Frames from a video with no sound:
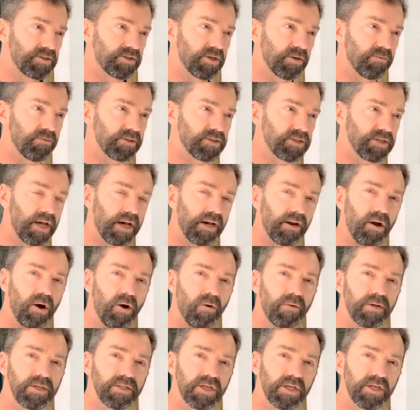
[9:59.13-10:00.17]
so it's not
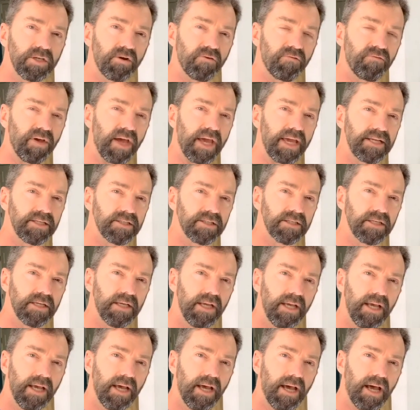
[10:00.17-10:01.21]
always in your face.
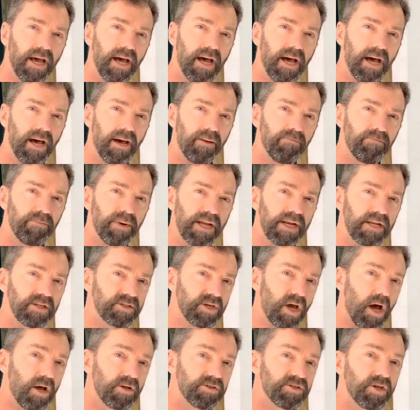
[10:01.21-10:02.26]
But it's
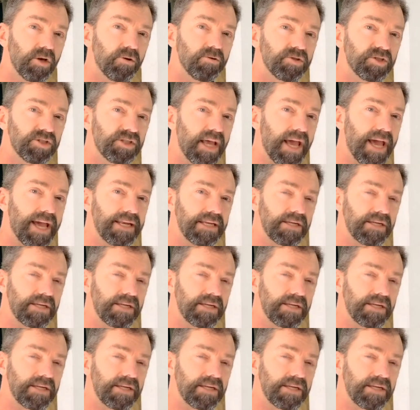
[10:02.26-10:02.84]
also set